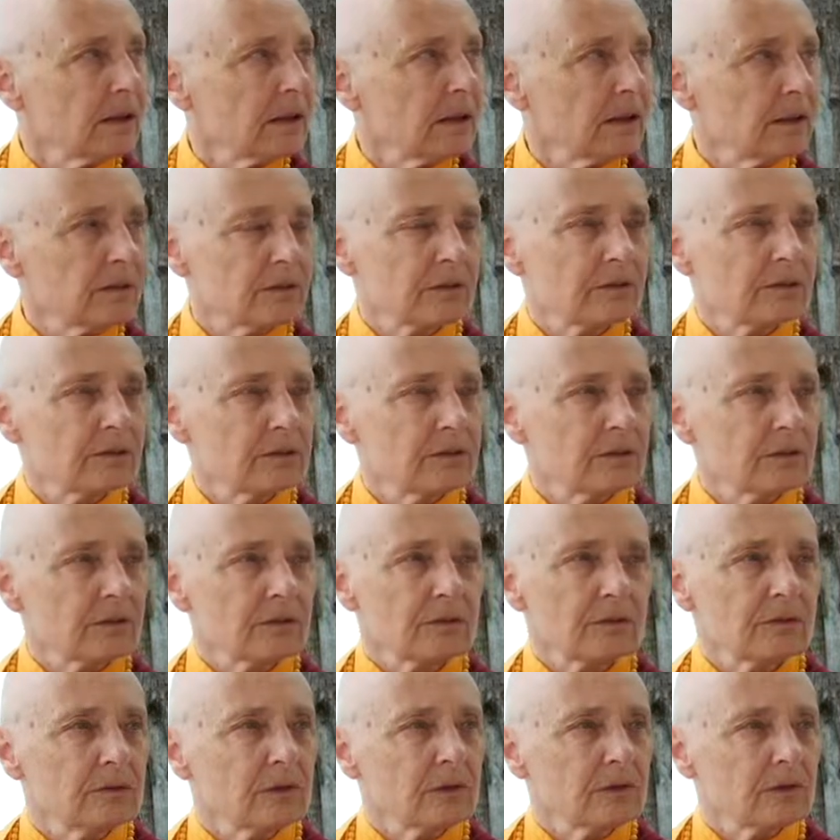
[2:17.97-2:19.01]
It's
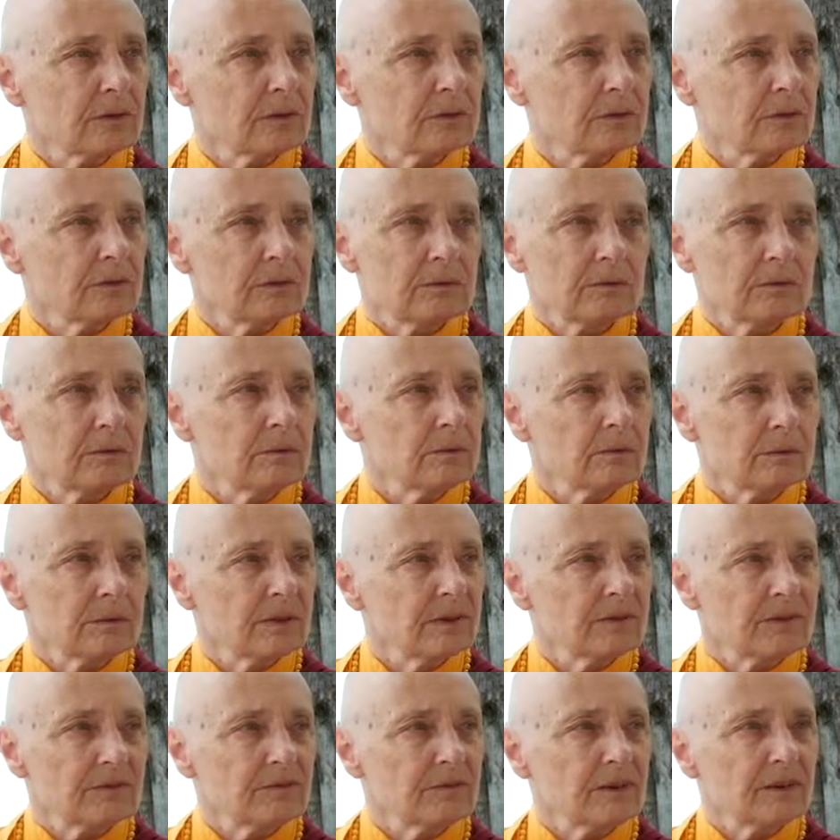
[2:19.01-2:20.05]
just not,
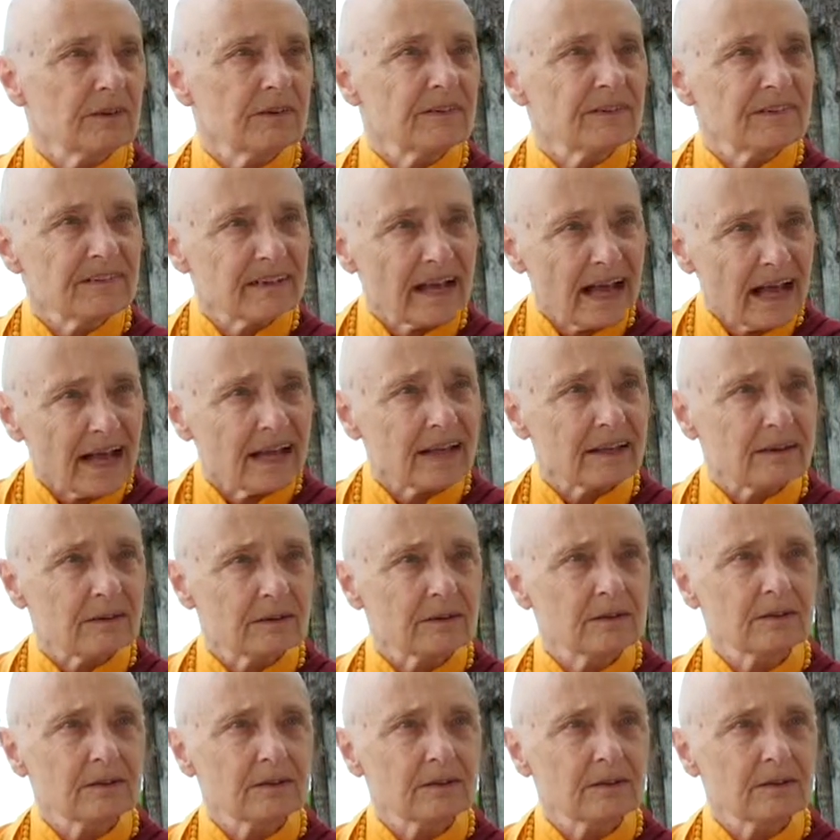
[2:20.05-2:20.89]
it's very sad